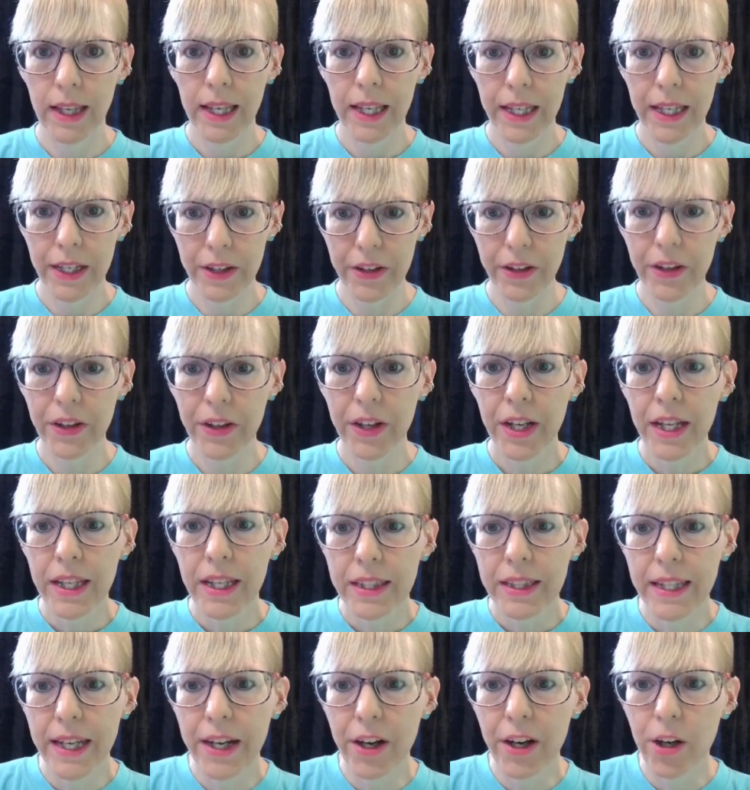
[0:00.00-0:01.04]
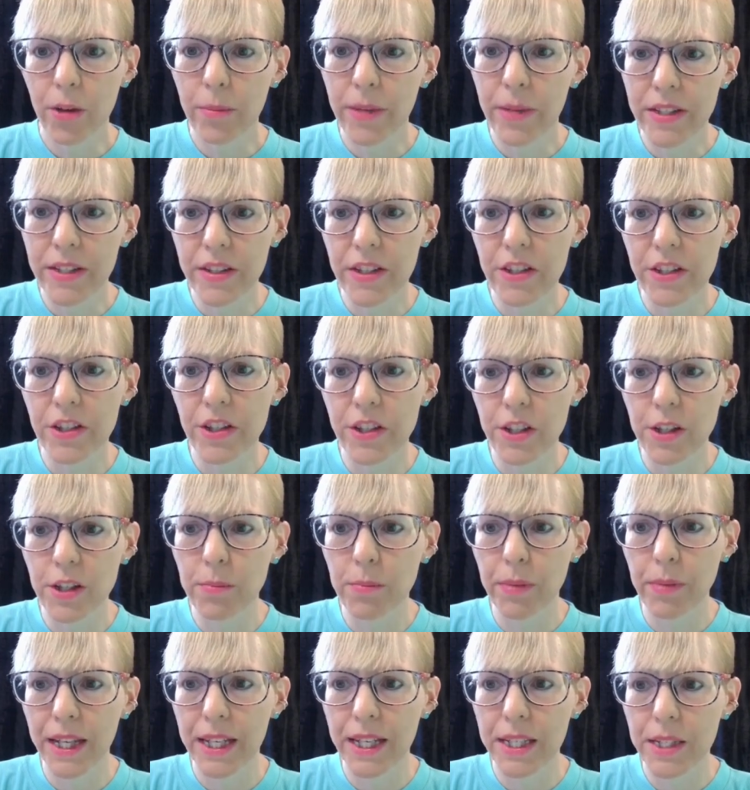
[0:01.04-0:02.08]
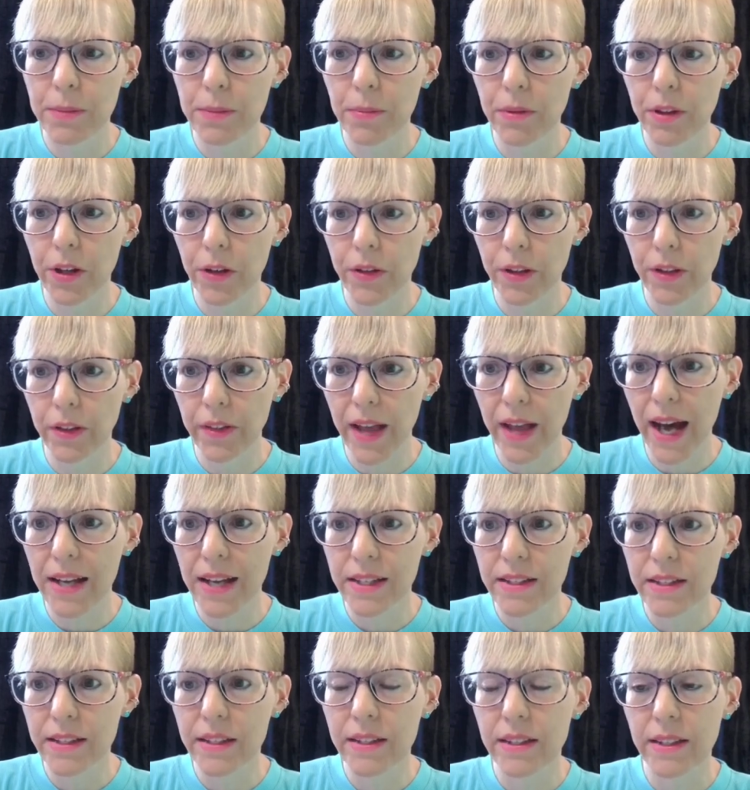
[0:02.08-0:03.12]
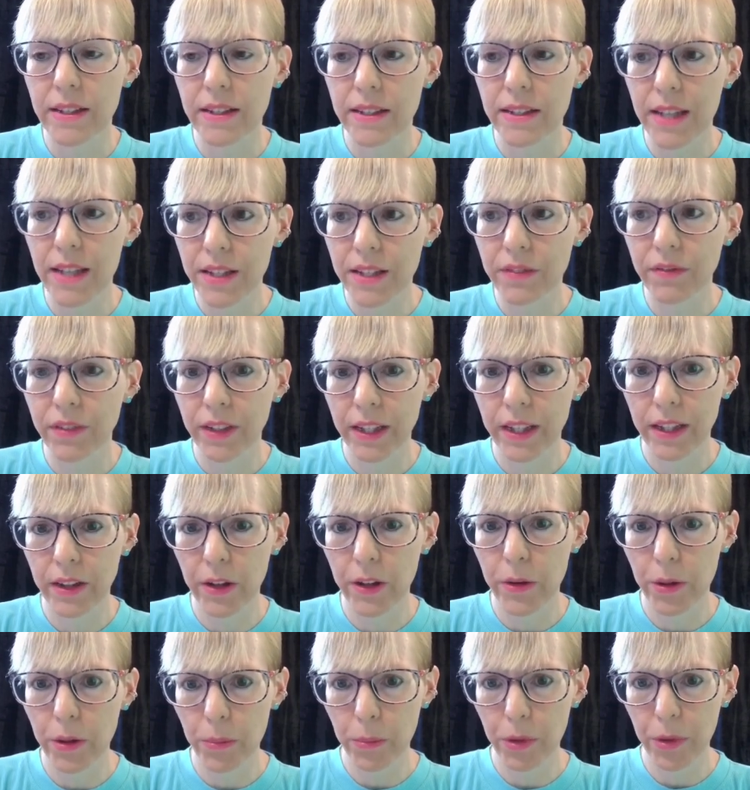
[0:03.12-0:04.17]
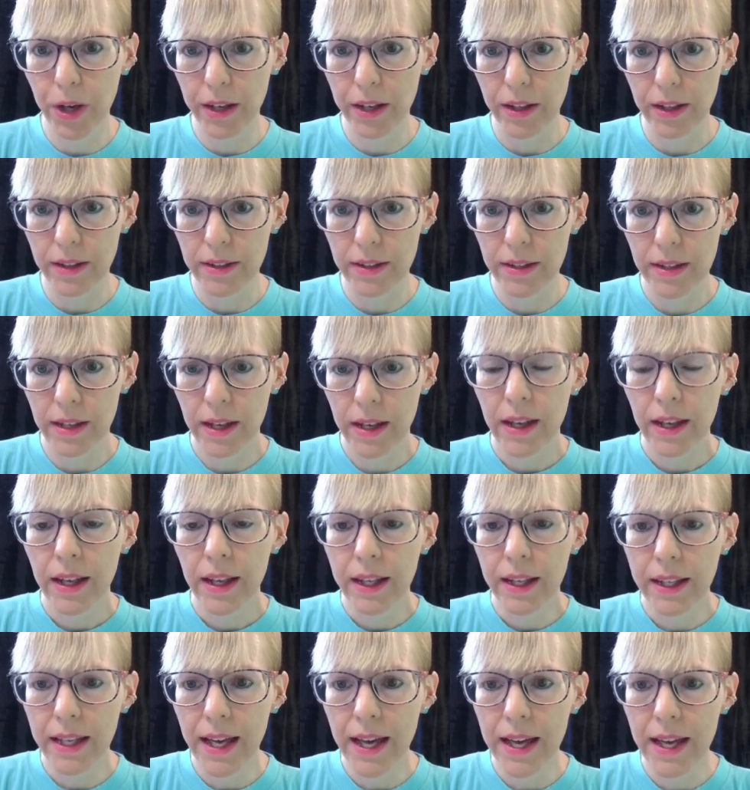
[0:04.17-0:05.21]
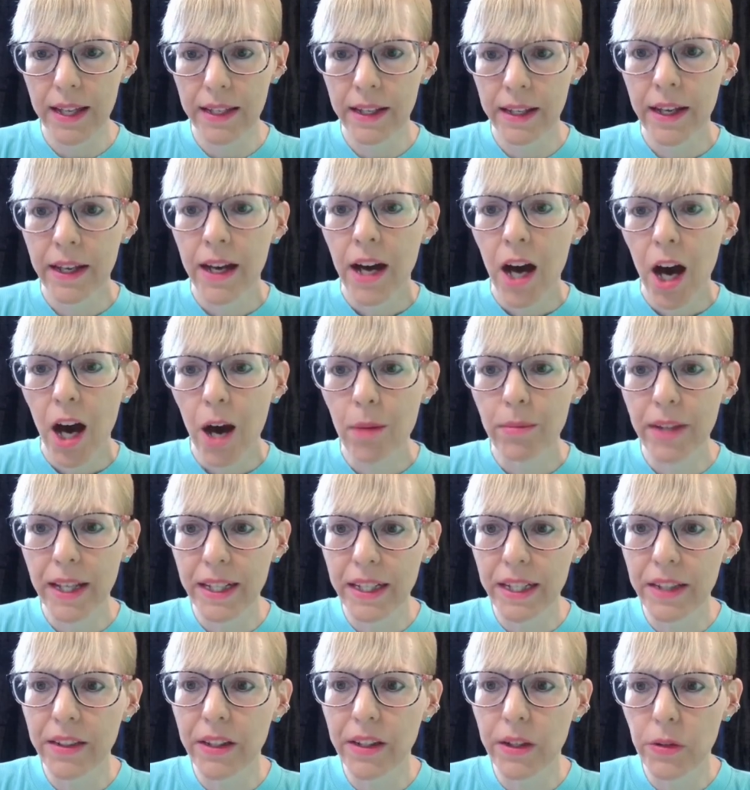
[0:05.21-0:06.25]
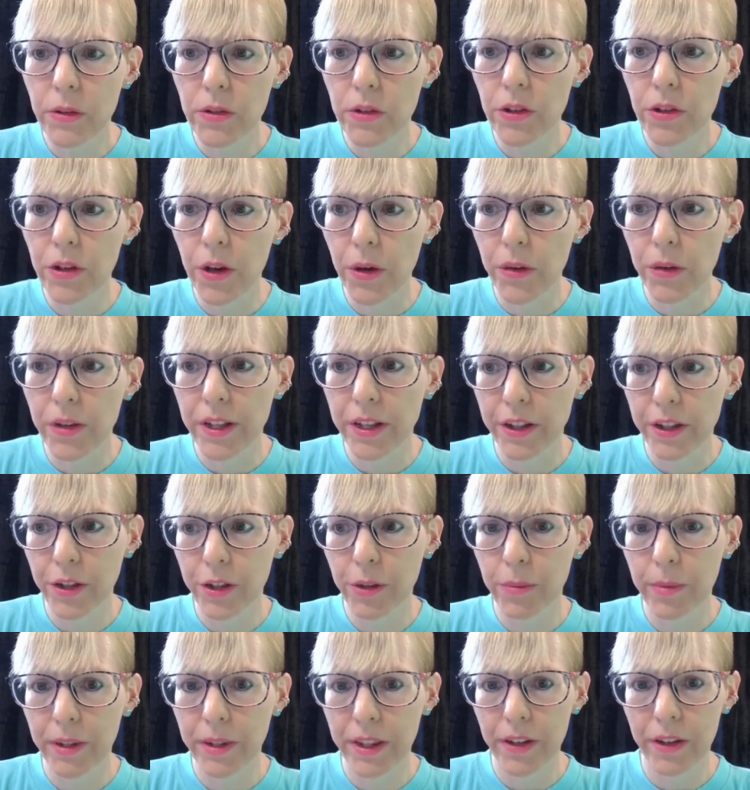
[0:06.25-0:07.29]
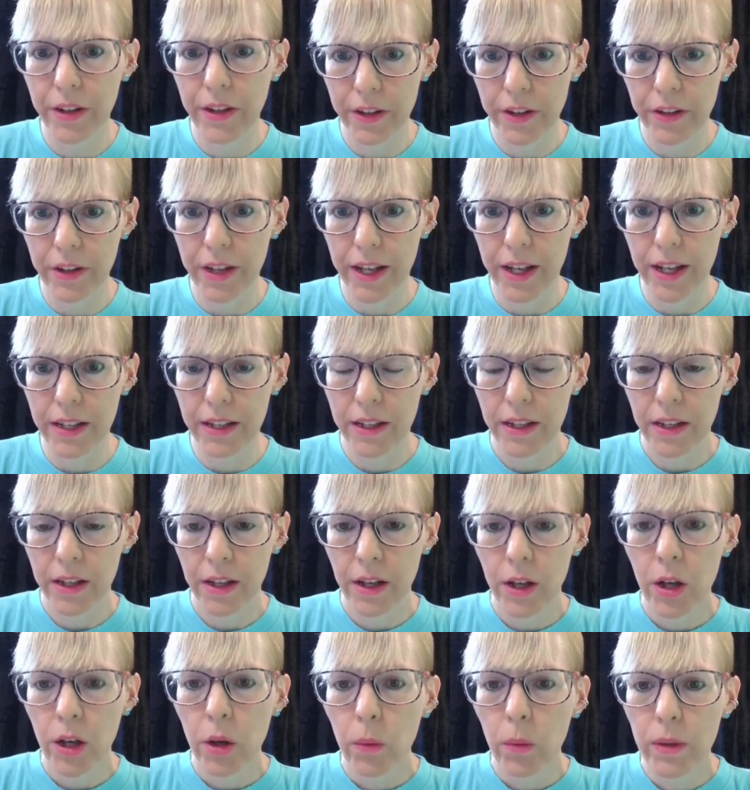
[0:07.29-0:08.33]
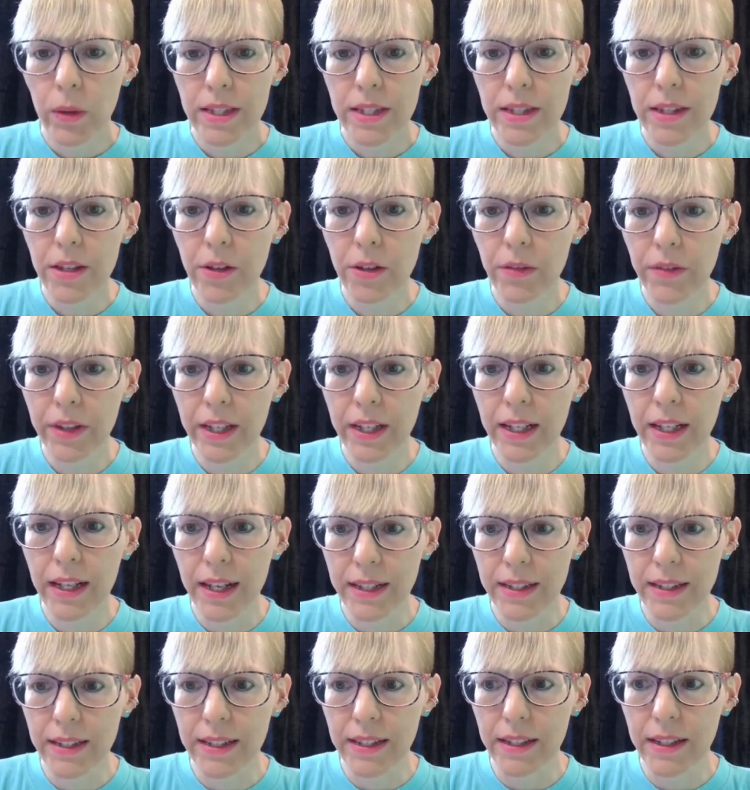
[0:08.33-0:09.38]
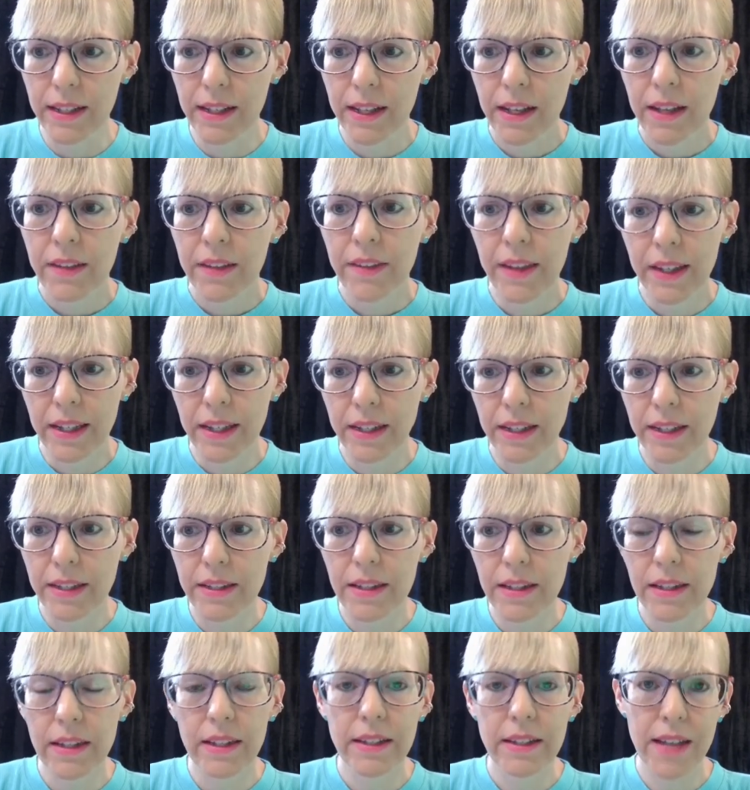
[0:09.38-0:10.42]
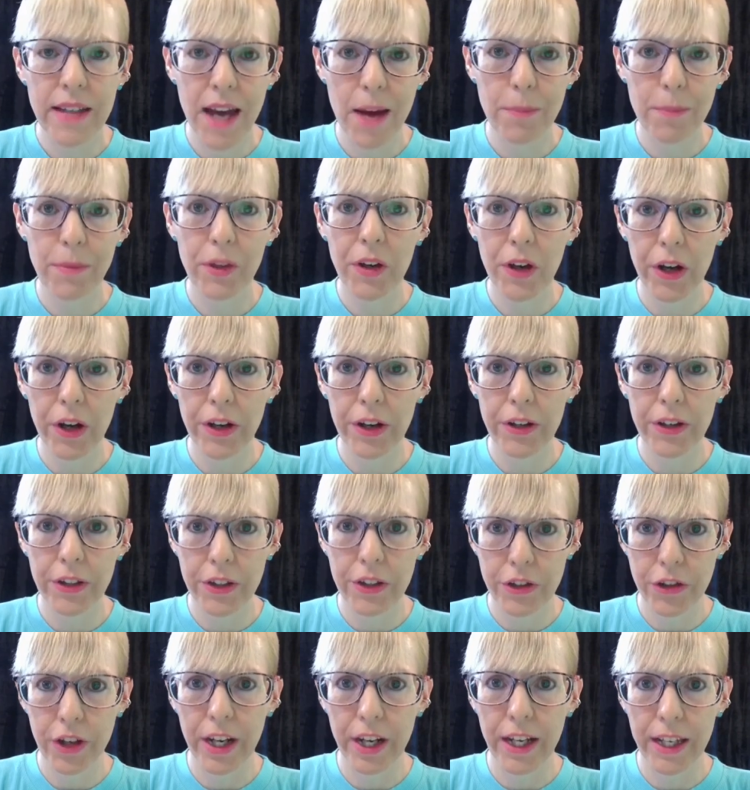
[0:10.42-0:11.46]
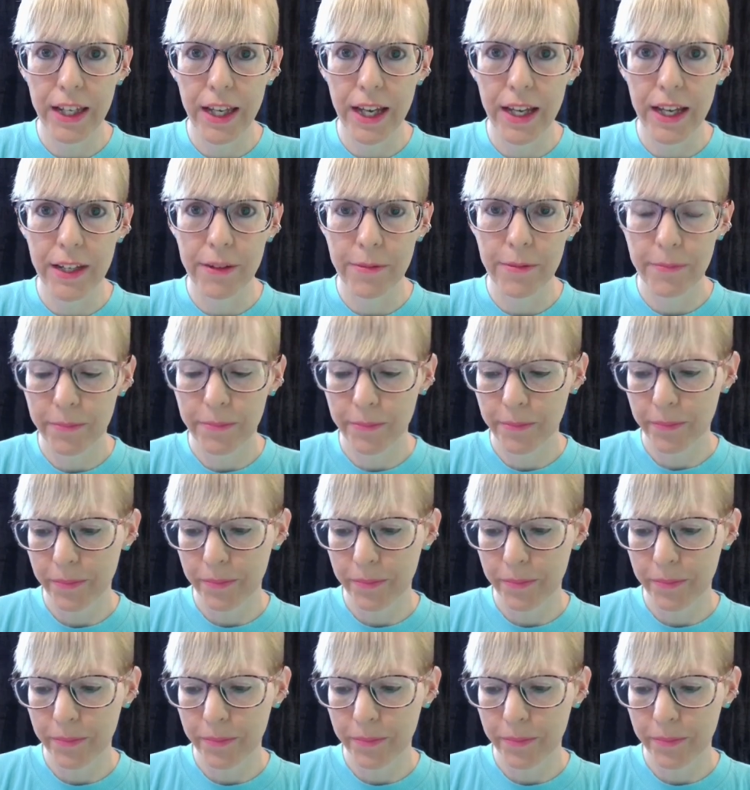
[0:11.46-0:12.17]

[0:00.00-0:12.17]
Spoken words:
Here, the error message displays below the last successfully loaded product. Again, I'm letting the user know that it could be their internet. Once they're reconnected, they can easily tap the card to try again.